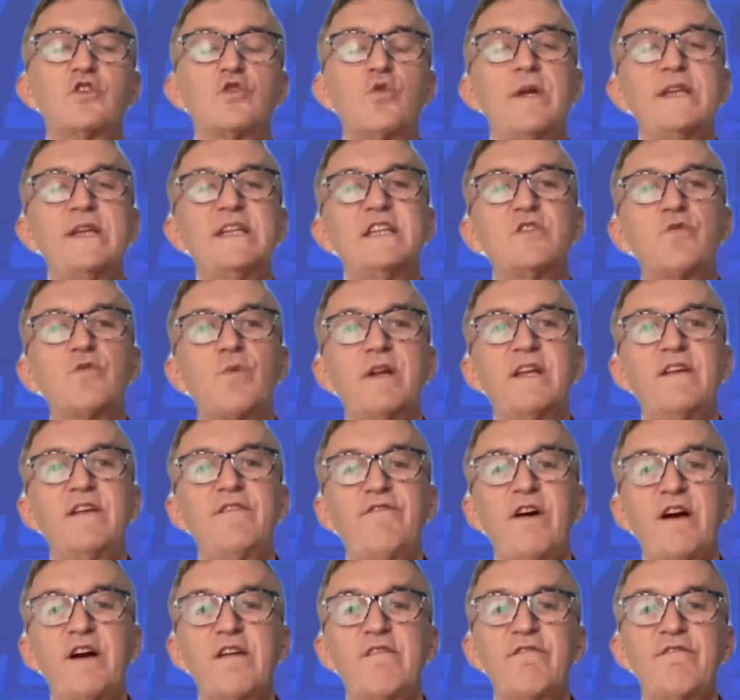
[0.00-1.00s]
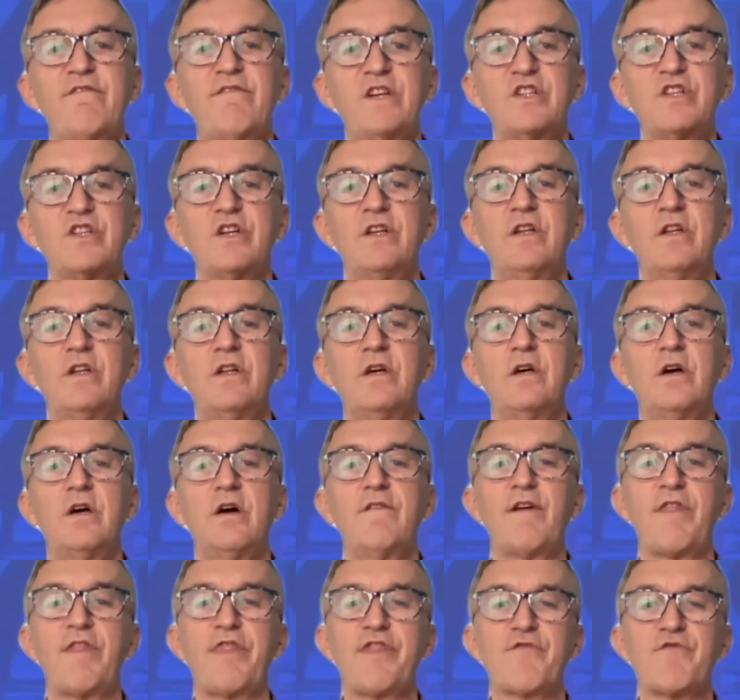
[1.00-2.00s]
2025 vision
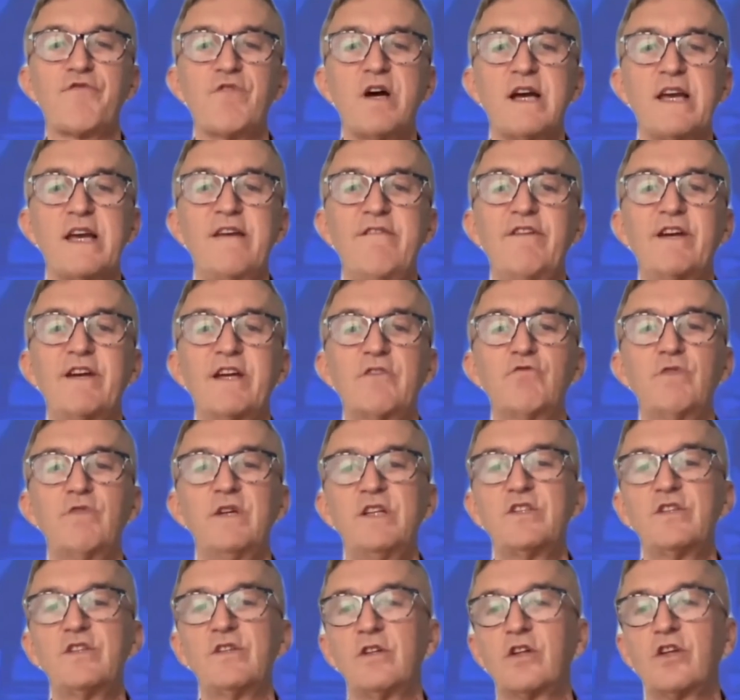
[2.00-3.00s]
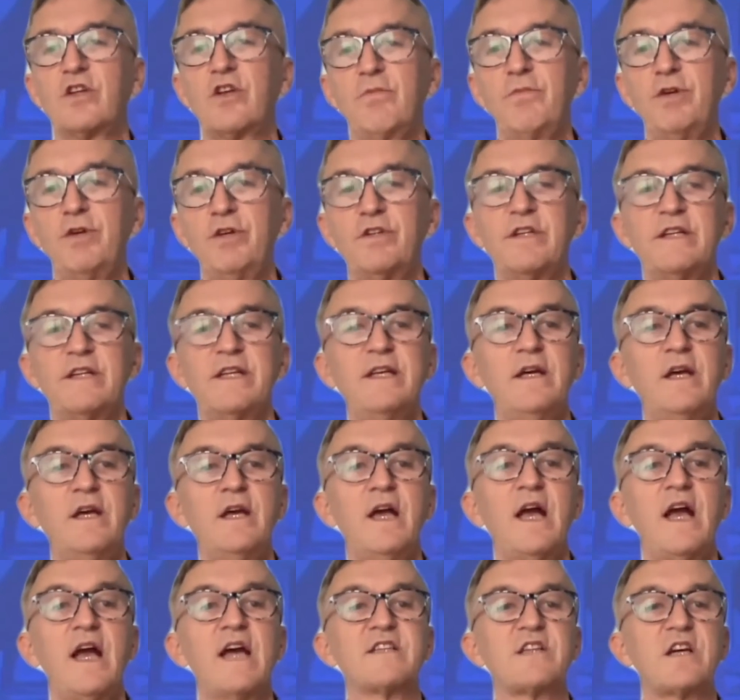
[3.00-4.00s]
of a thriving regional community
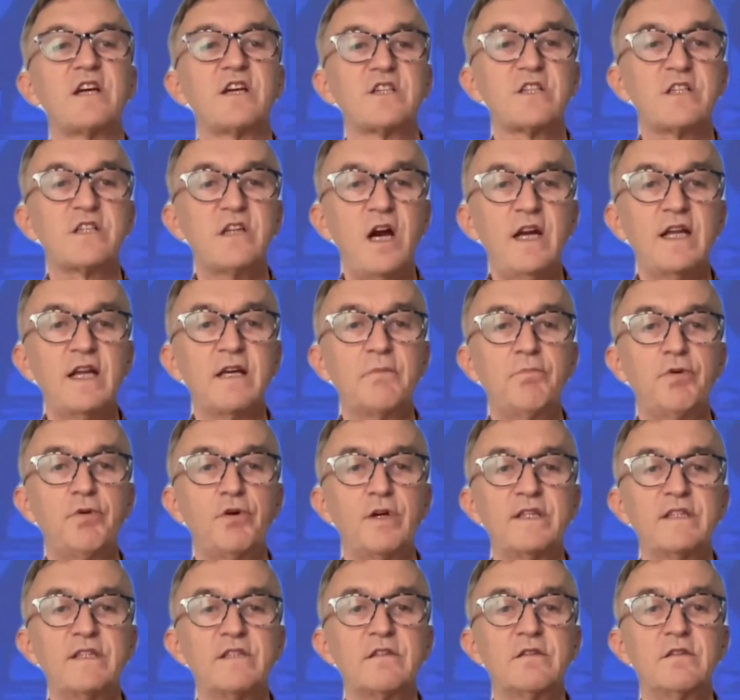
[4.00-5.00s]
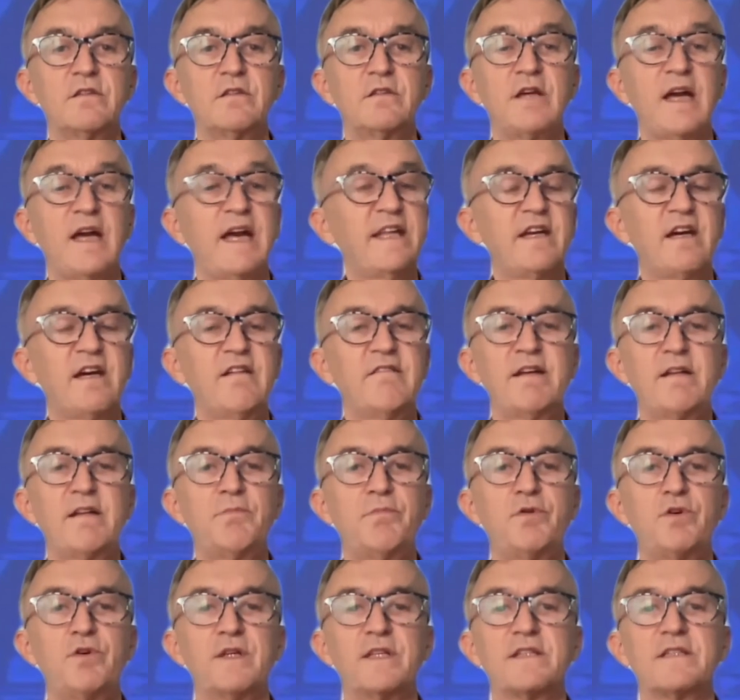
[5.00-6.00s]
as our starting point and our
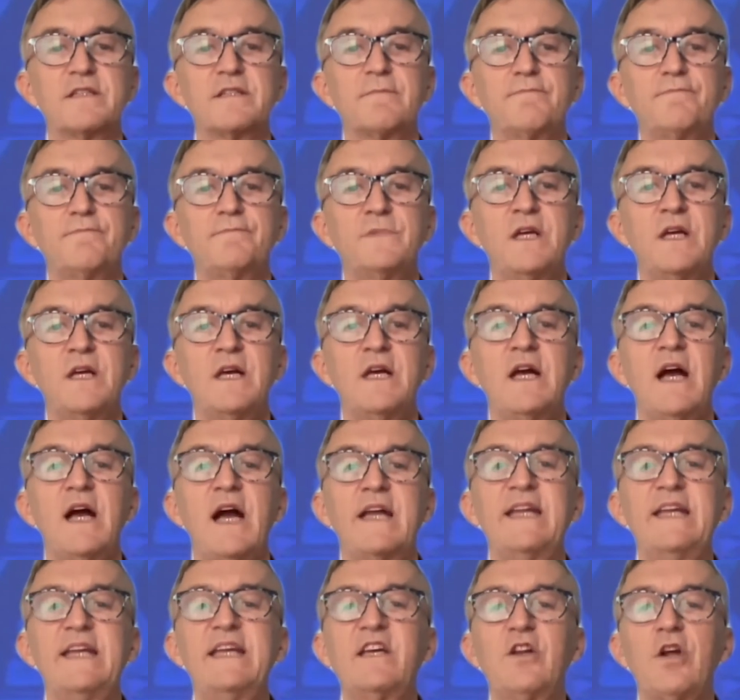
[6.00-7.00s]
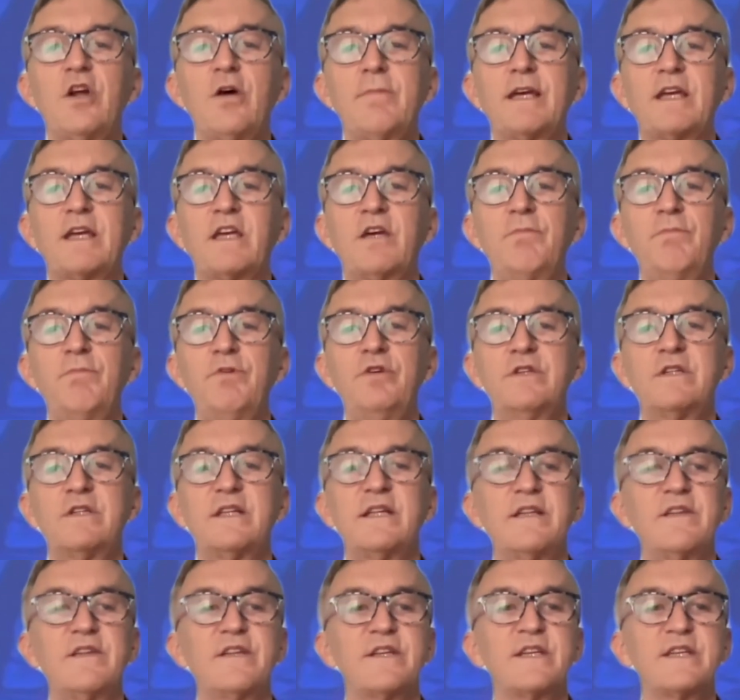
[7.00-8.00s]
endpoint, an economic
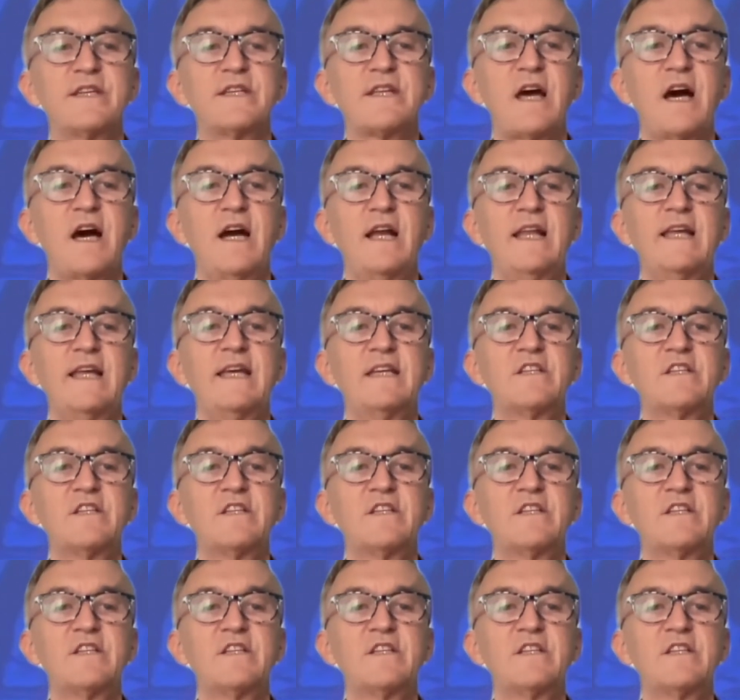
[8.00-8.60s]
community that is highly